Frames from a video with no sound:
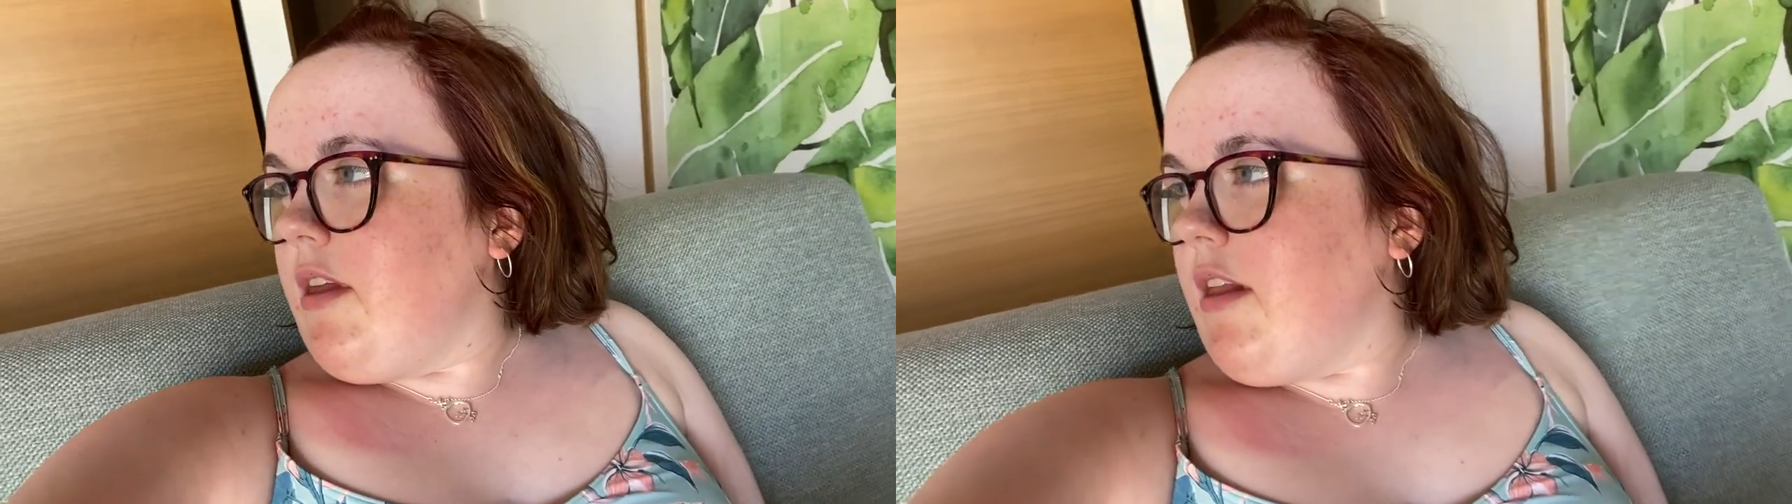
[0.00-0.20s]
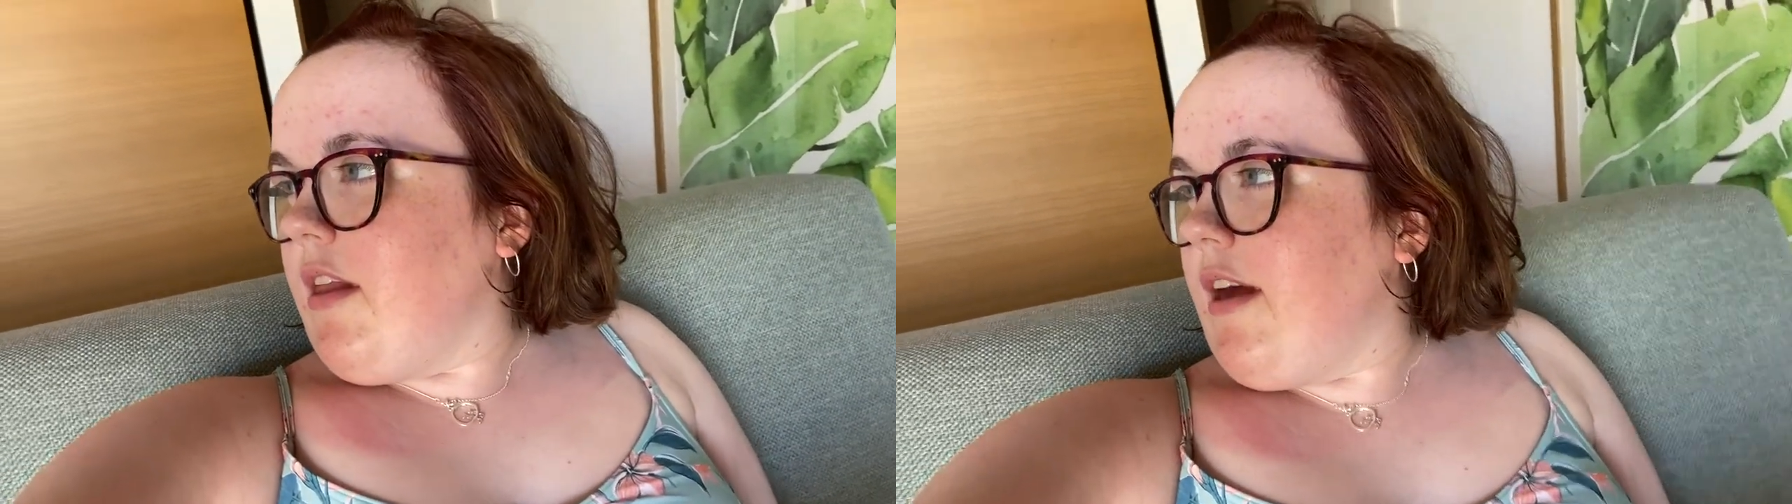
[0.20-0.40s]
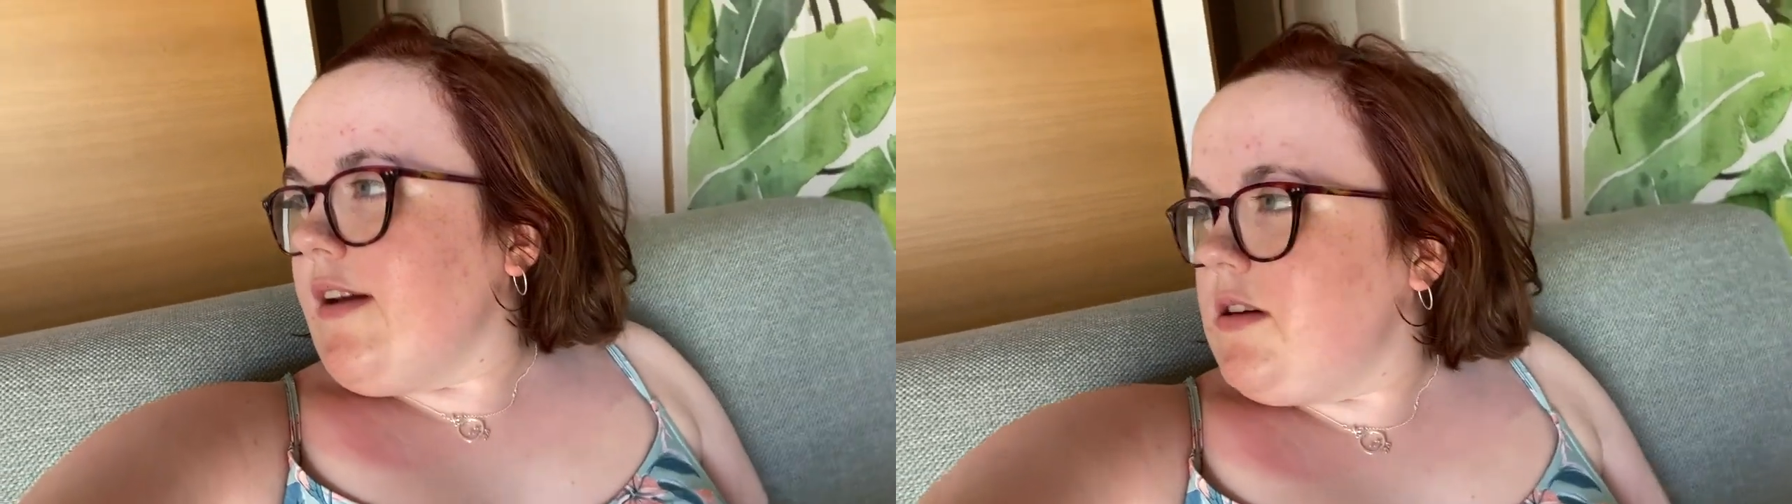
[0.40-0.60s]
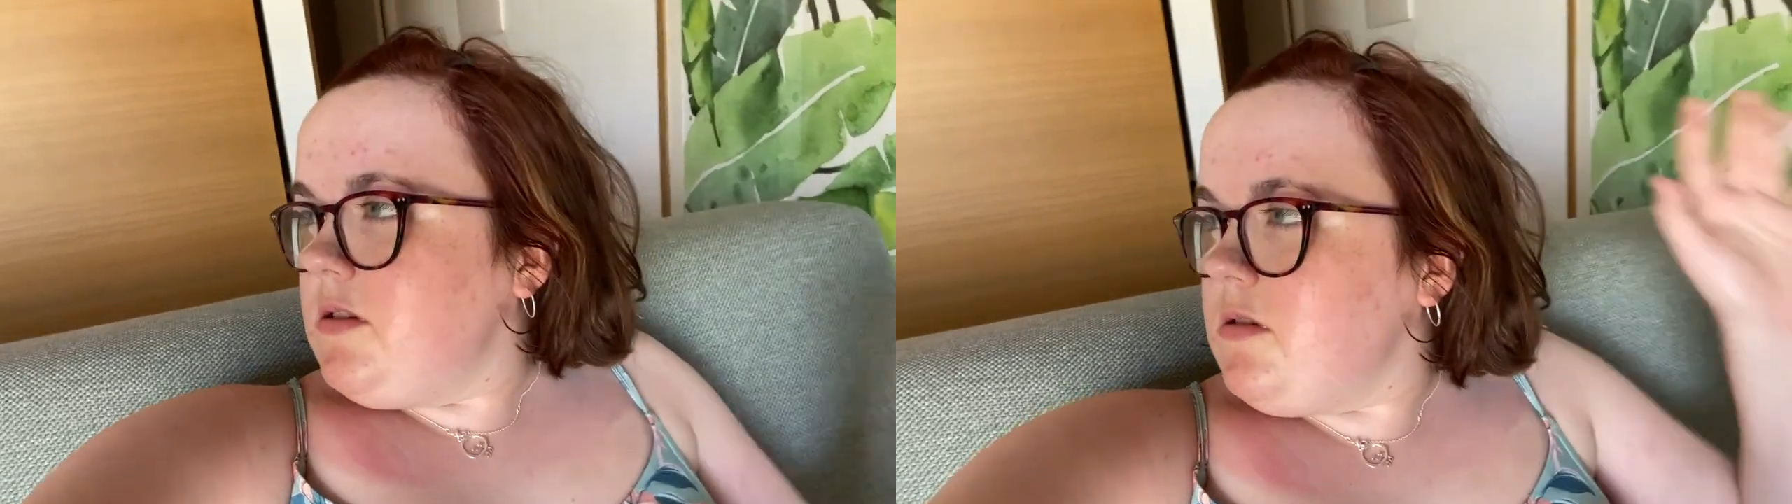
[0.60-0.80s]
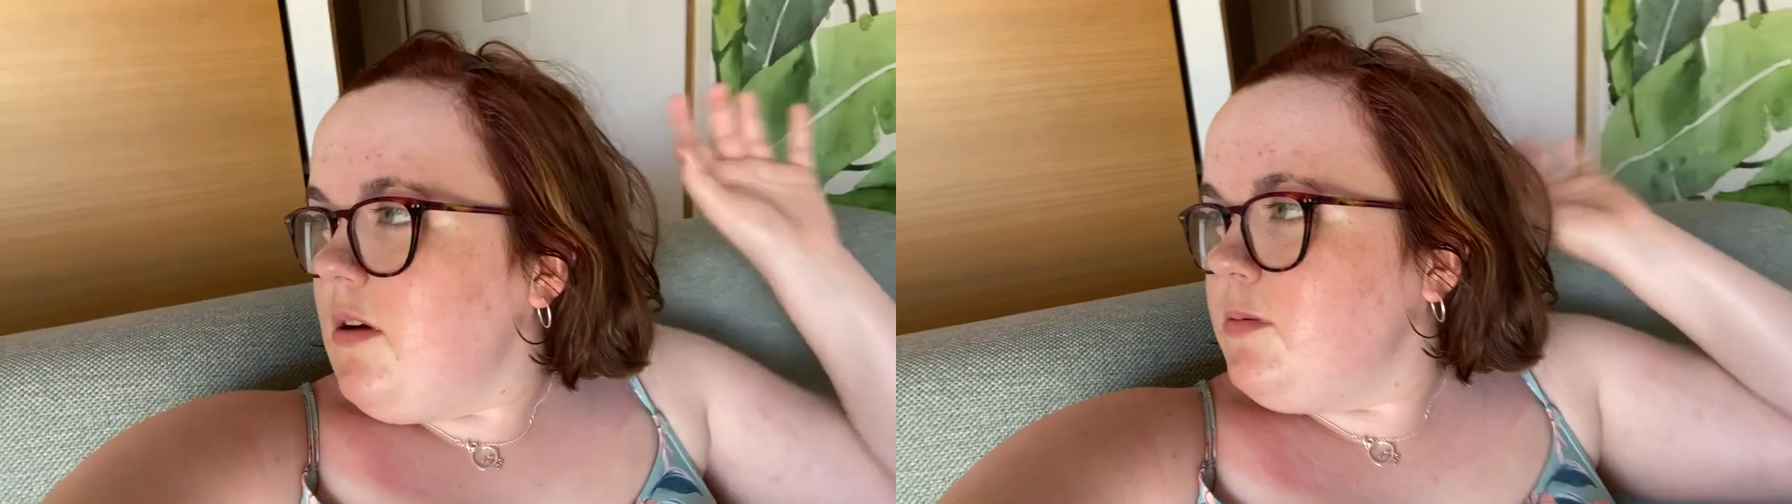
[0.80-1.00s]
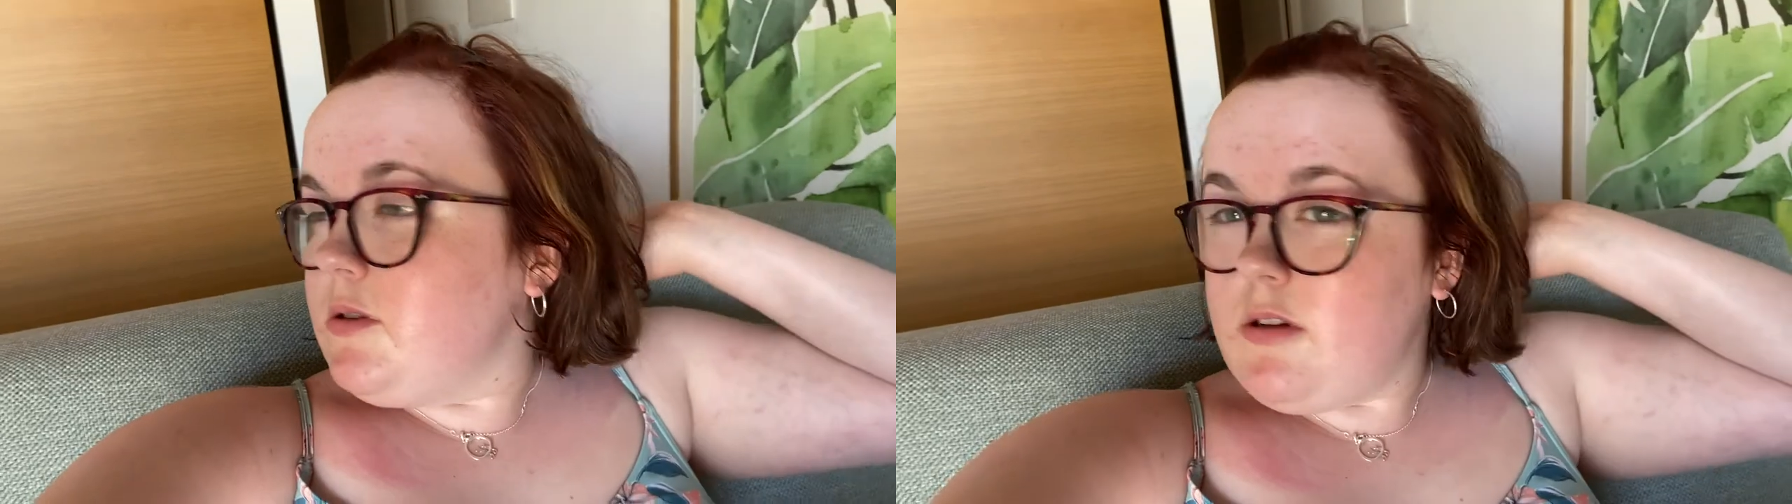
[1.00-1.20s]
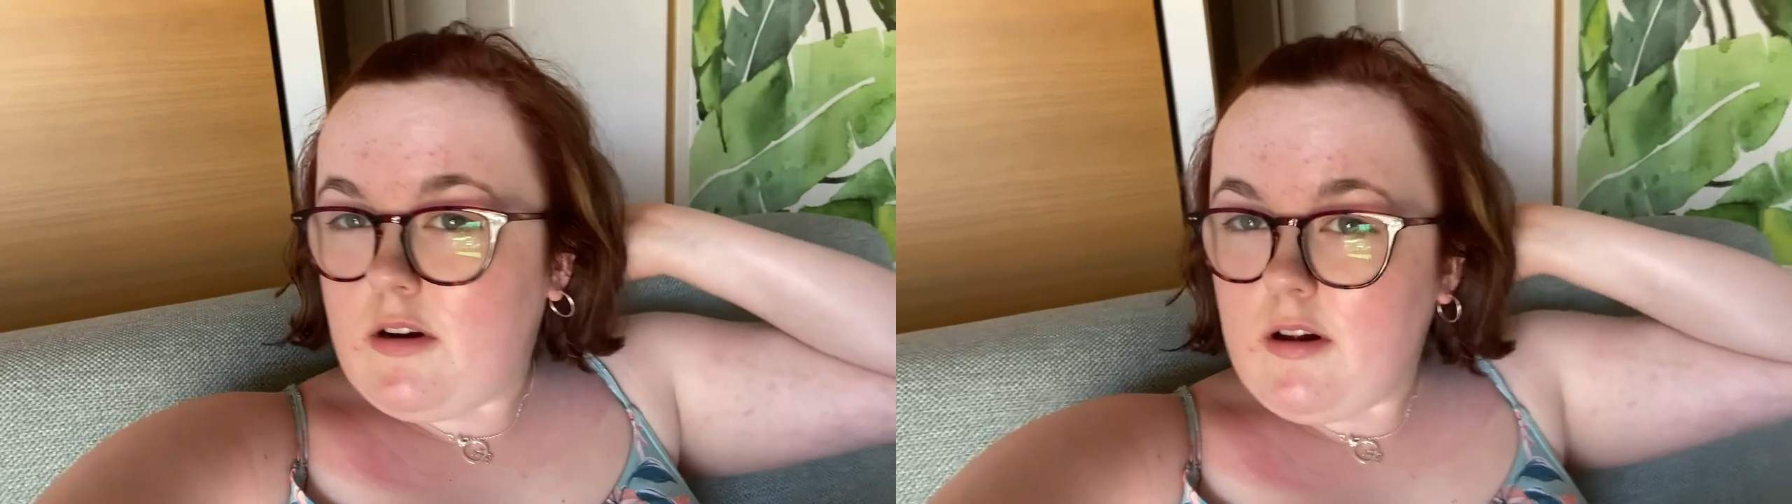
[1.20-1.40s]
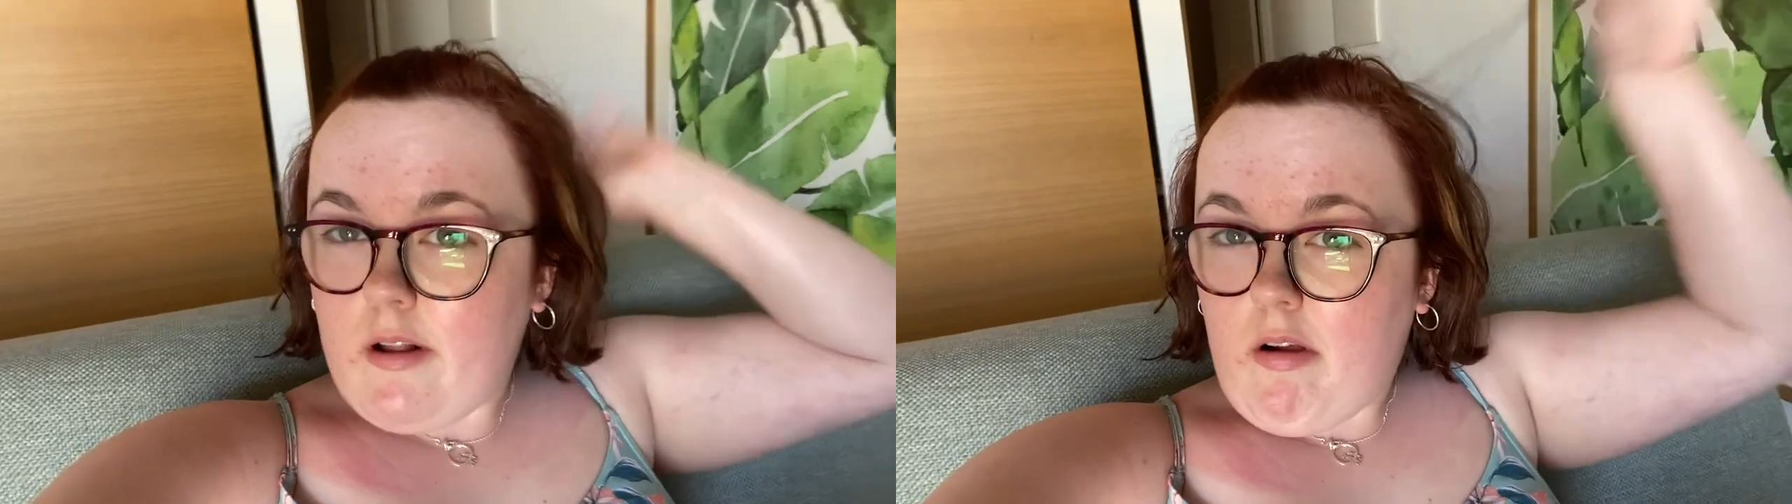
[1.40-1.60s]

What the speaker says: next lobster